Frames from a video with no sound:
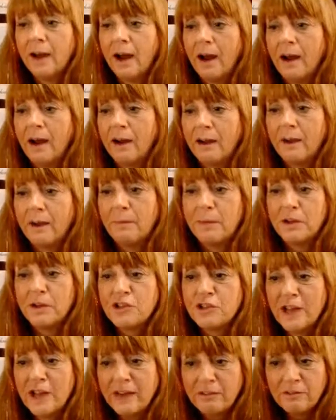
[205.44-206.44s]
Um,
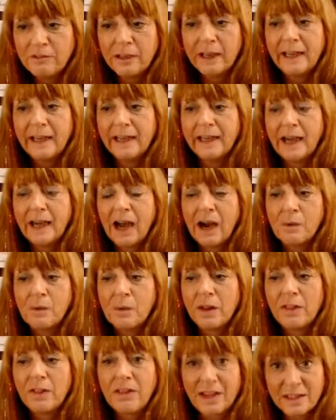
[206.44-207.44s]
generally, I
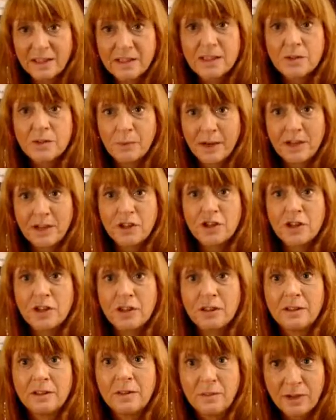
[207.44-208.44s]
will then switch
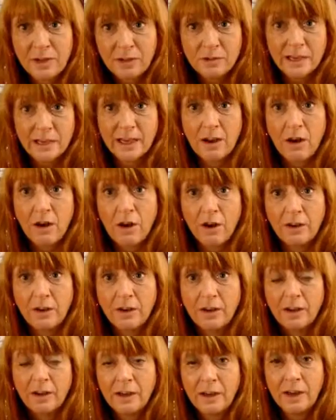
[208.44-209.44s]
the music on,
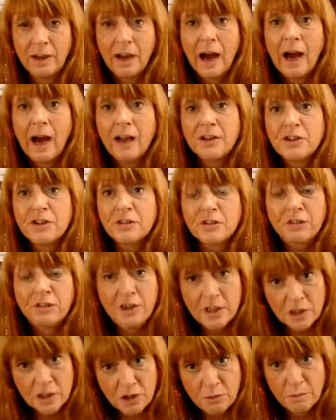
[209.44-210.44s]
yeah. I'll do the
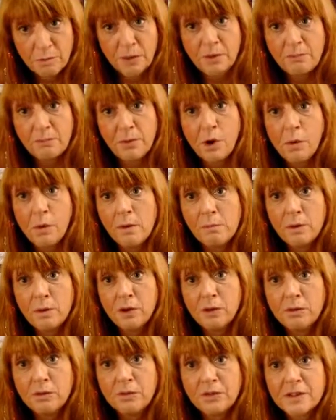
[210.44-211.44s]
first couple of Bowen
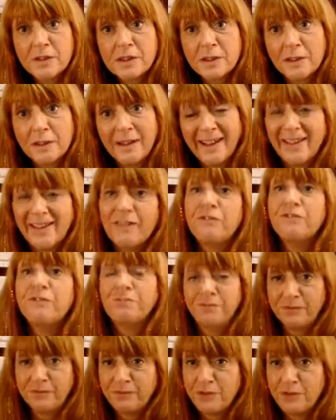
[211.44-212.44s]
moves, and then
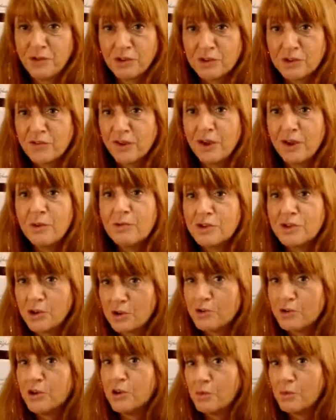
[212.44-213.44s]
for those of you who
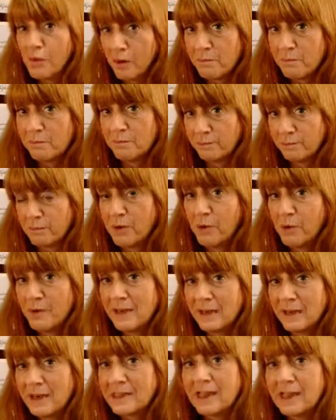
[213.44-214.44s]
don't know what Bowen
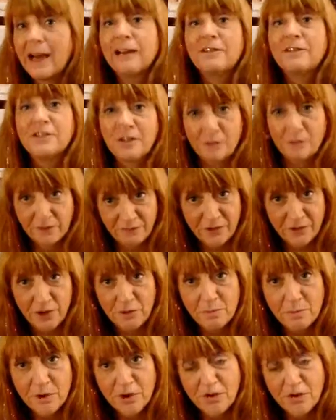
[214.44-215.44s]
is, I'll do a
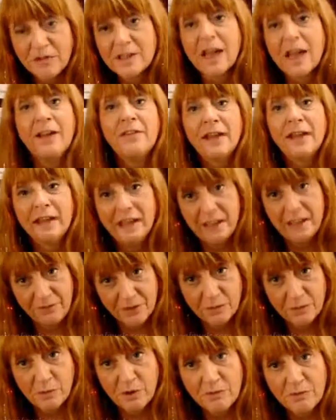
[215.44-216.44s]
few moves and then leave
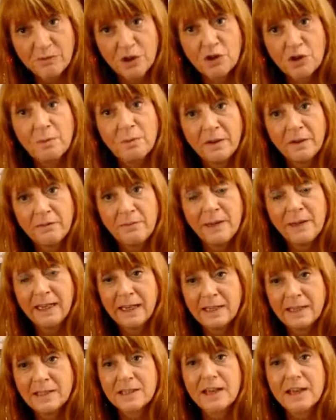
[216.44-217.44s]
the room for a couple of
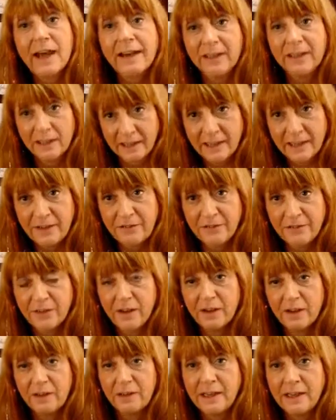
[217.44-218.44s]
minutes and leave
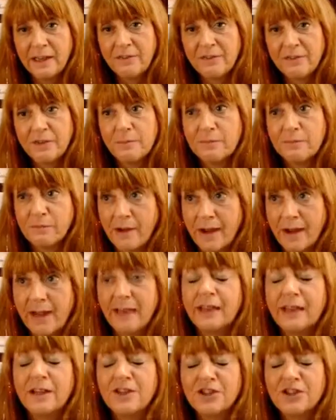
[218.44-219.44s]
leave the
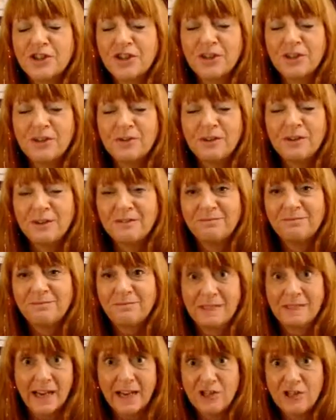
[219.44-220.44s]
brain to
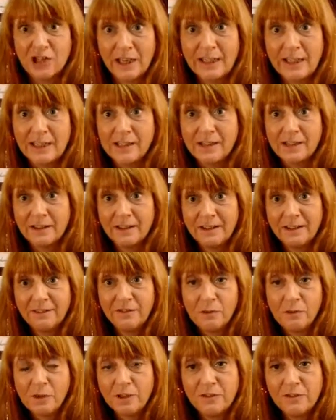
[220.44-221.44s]
digest,
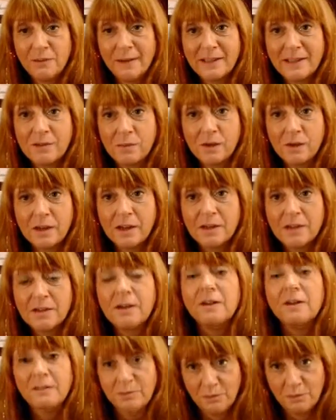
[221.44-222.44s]
for want of a better word,
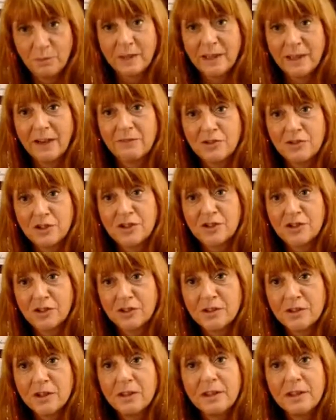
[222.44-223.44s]
what I've just
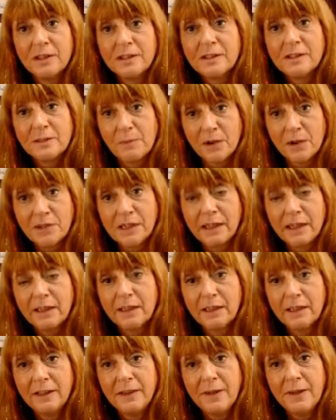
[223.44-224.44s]
done to the body.
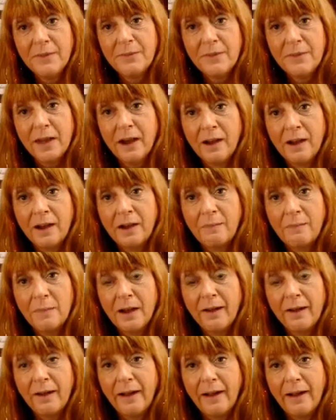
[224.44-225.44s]
Um,
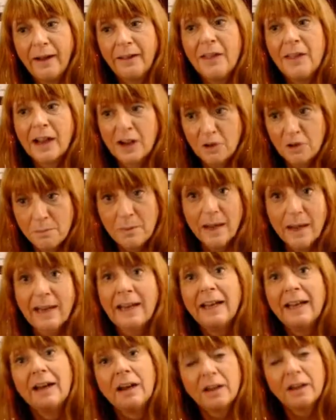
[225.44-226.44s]
and then come back
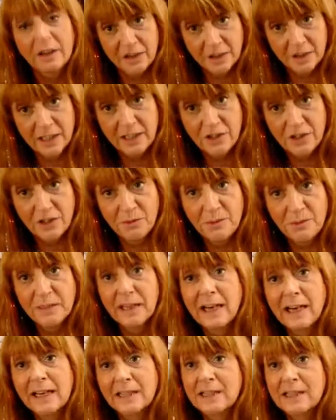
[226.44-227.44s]
in and continue with the
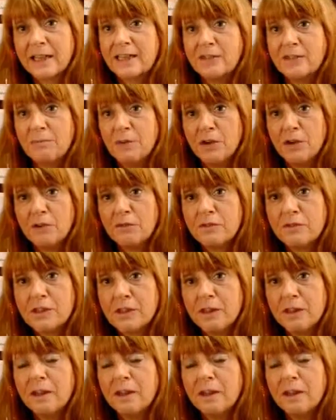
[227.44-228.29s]
next set of moves.